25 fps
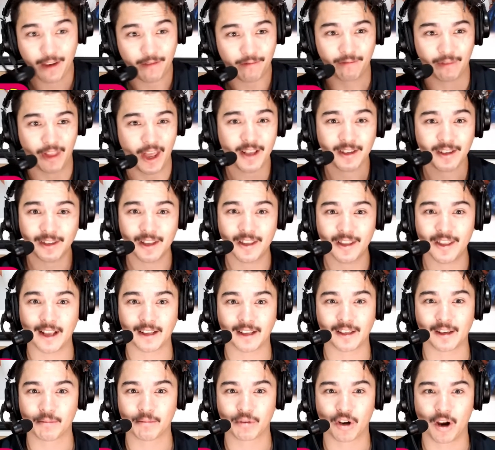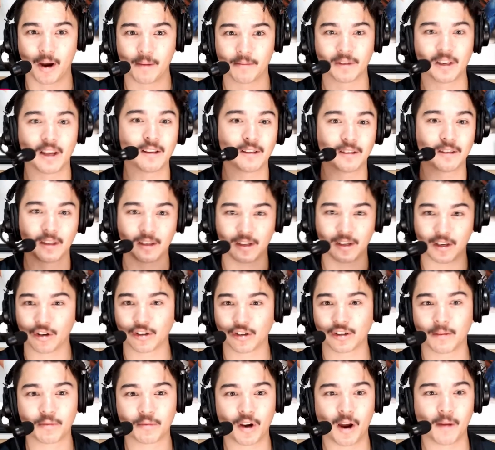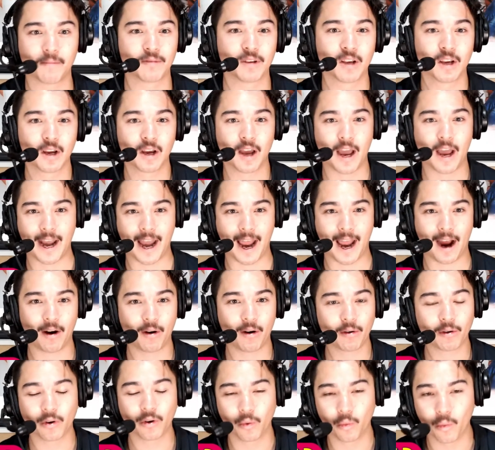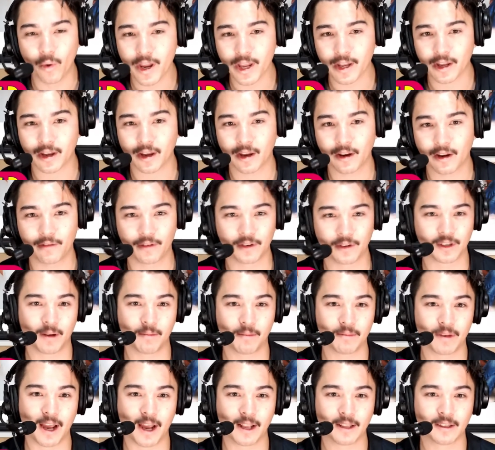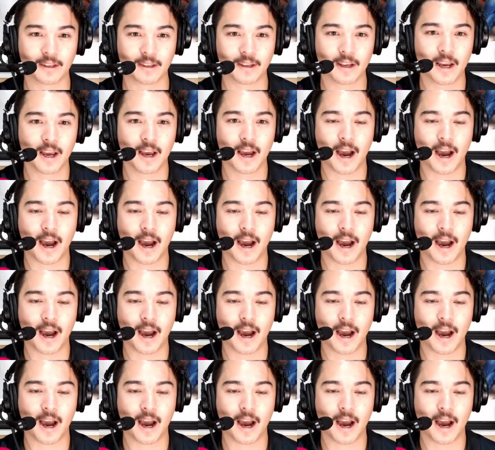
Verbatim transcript: less than that sometimes. That, you know, sometimes an hour a week for some dads.